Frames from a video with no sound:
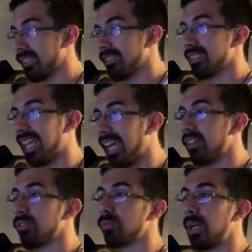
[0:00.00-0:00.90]

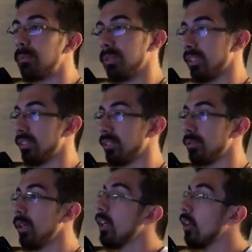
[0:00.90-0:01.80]
scandal, rape
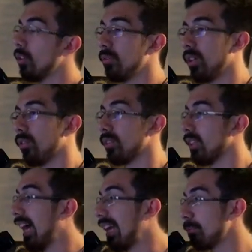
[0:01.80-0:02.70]
issue, who knows? A
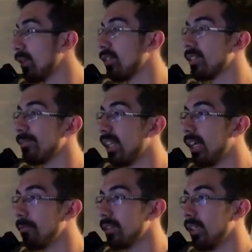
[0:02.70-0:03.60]
lot of players have
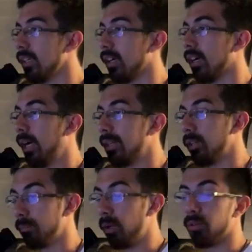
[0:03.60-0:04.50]
left, uh,
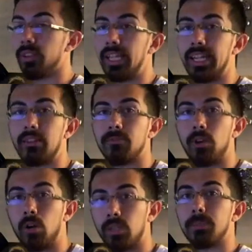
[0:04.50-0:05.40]
the, both that have
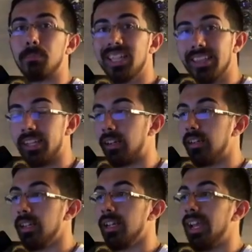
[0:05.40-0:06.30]
already been
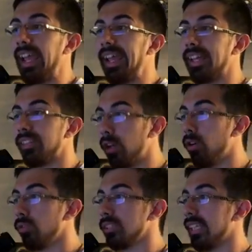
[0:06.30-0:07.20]
there and
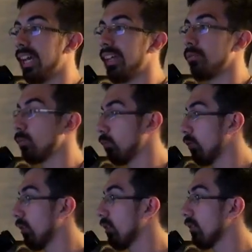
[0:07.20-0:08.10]
those that
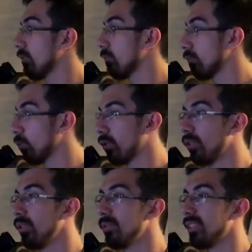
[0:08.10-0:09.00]
were
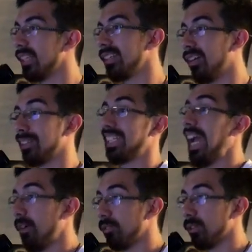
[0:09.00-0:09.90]
recruits, and they lost
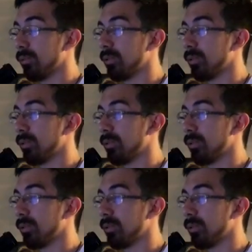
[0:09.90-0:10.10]
half of their